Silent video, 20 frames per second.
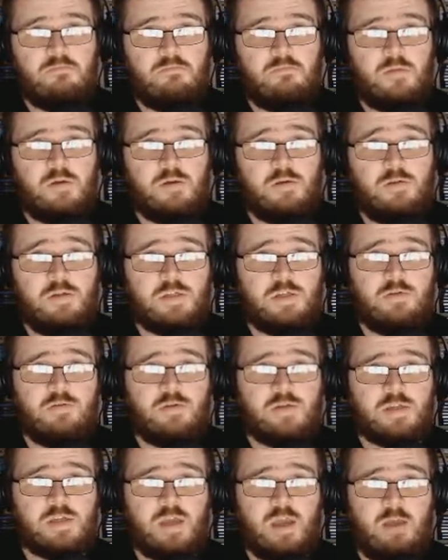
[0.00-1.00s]
Are you
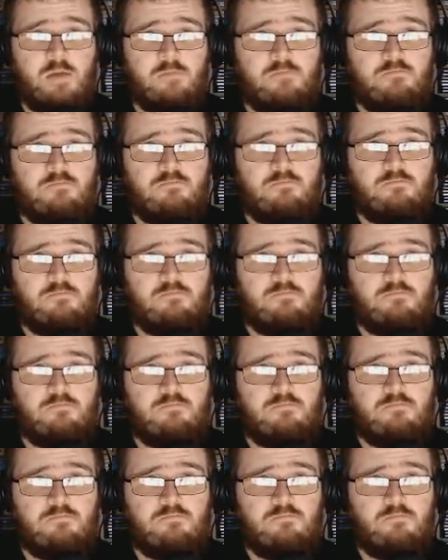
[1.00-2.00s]
serious, game?
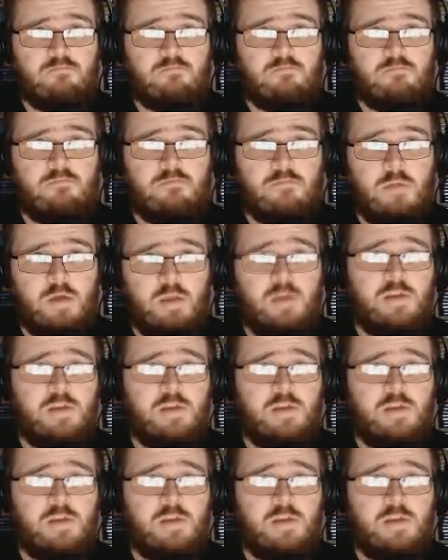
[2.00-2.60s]
Are you